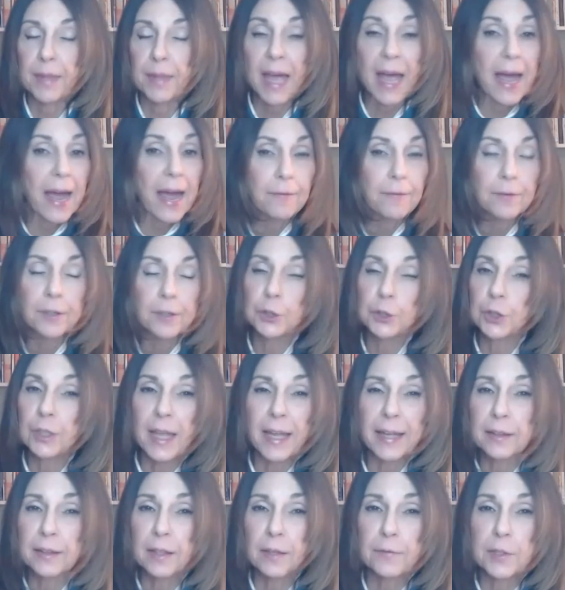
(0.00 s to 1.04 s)
The average
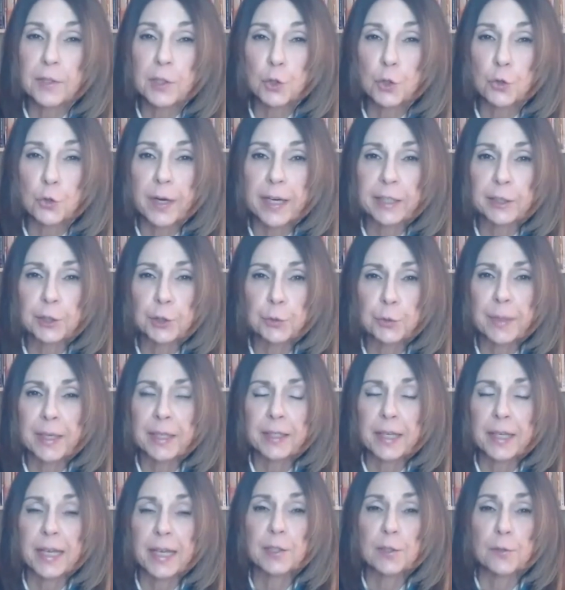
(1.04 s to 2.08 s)
length of
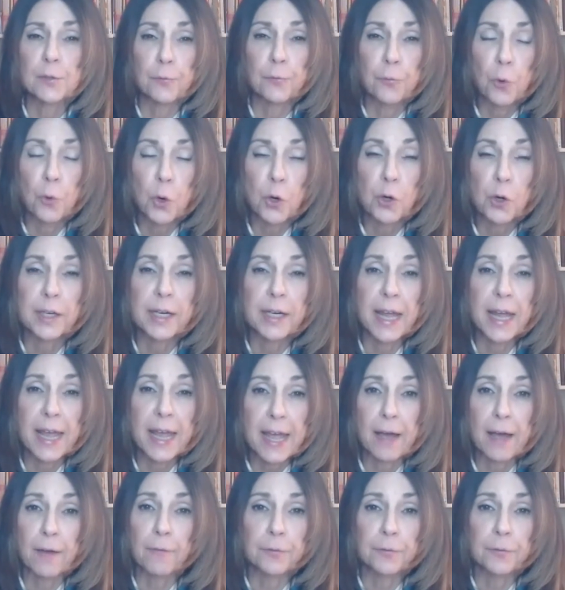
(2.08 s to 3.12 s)
estrangement is
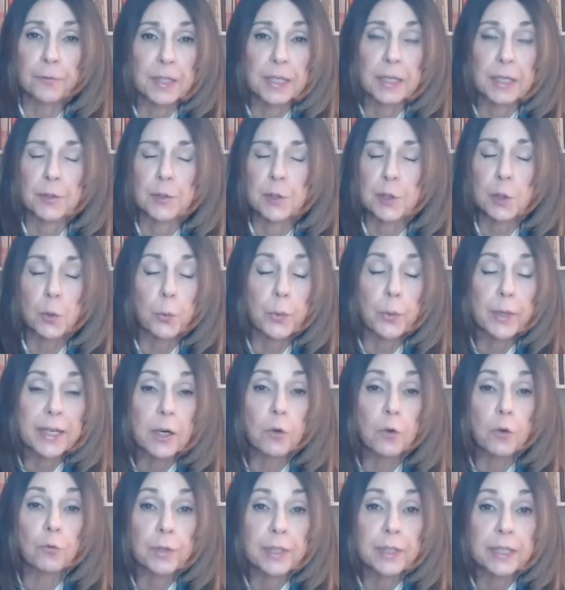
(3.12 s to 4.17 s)
4.5 years, so we
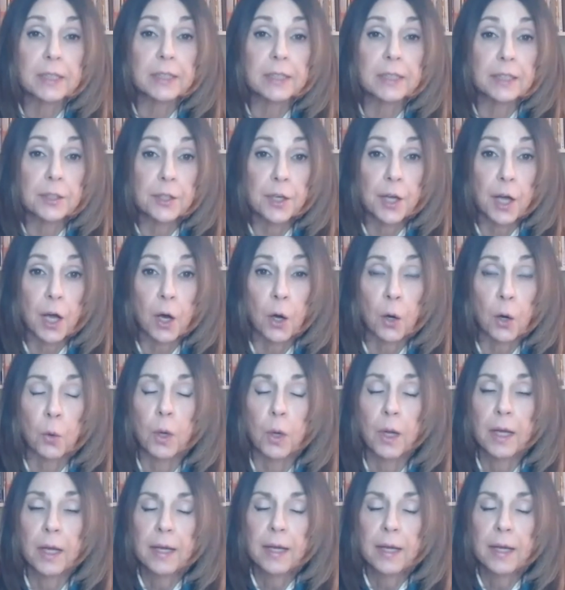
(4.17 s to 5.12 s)
don't really know.